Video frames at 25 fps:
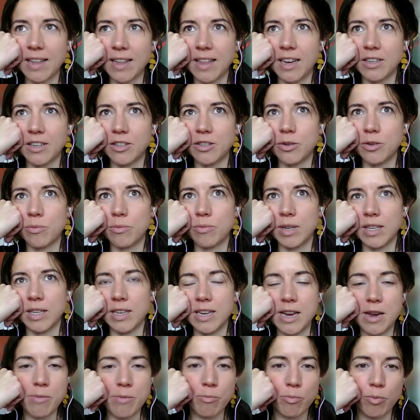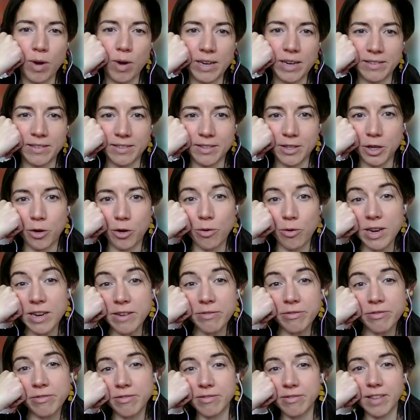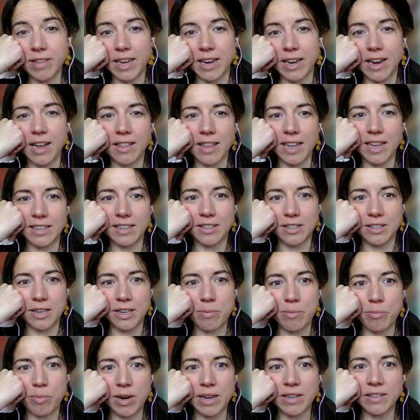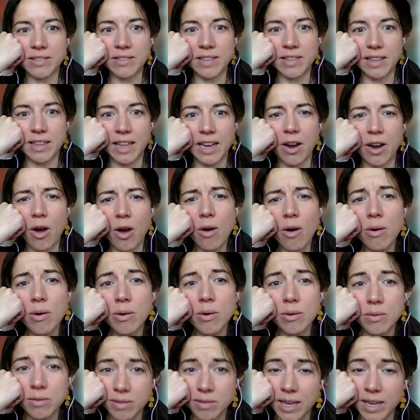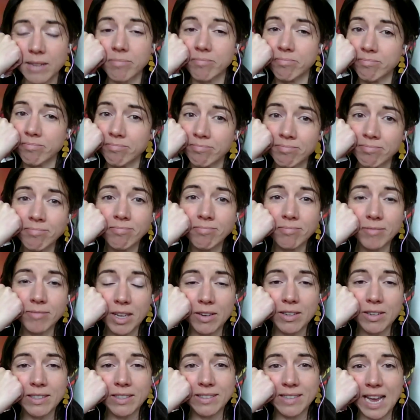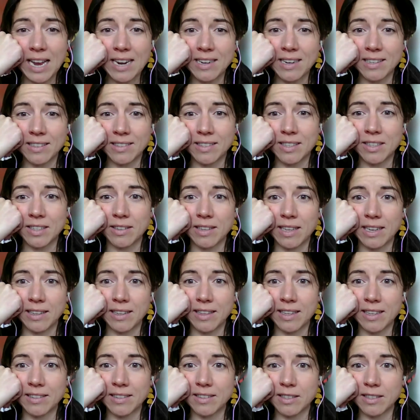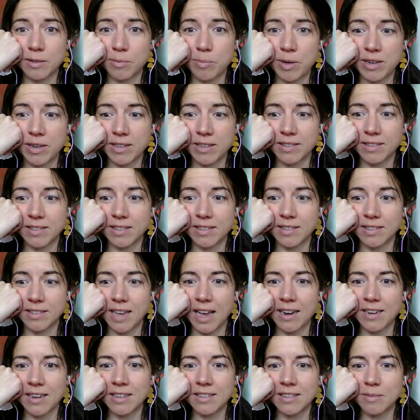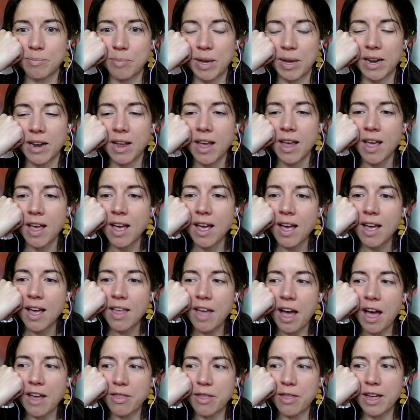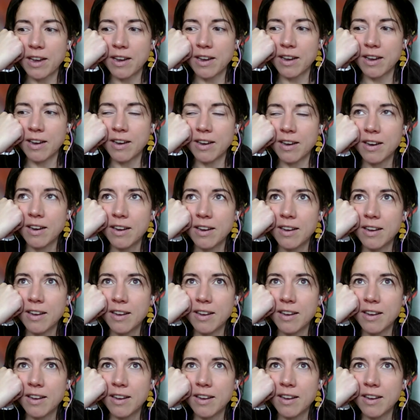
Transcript: i like to really embrace the grief like i like to mm-hmm. embrace that like oh like there is sadness here like let's experience this sadness but i then